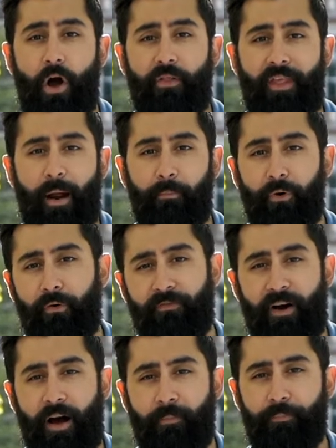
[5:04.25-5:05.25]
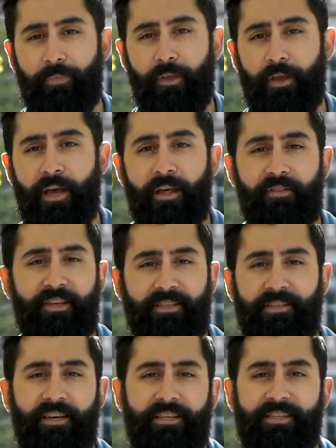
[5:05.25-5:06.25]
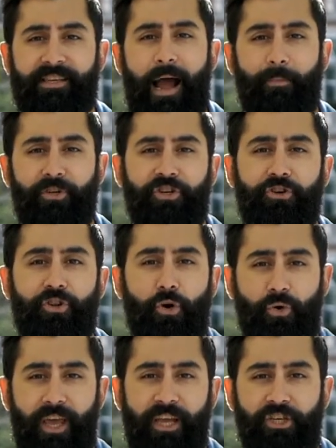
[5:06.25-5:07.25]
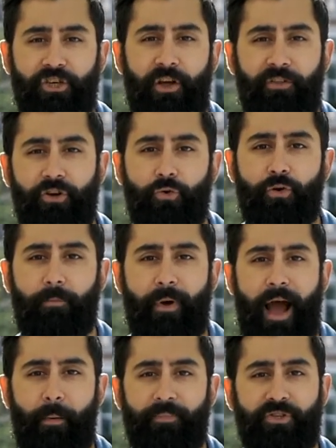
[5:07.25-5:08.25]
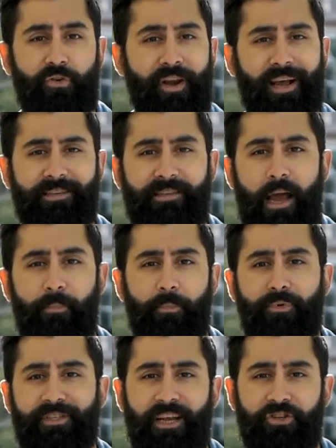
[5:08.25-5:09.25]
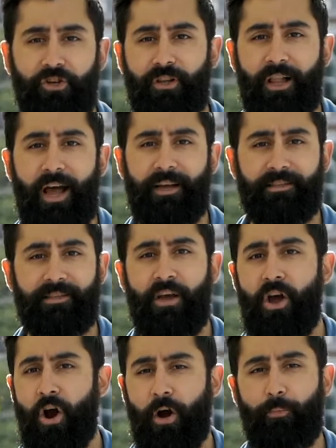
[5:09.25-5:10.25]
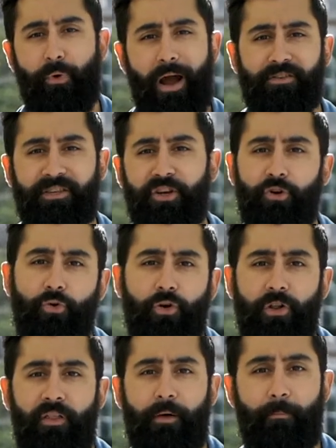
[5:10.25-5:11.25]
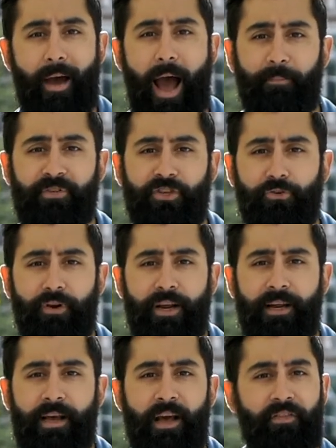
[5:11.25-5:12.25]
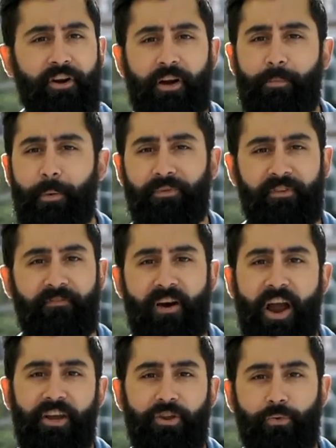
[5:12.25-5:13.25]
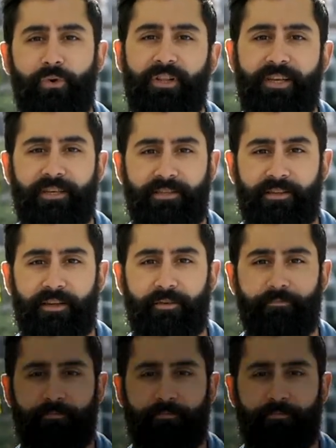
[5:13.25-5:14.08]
on that profile. This is going to establish your location on the Google map, so next time your potential clients are browsing Google on the map screen, they're going to be able to find you really easily.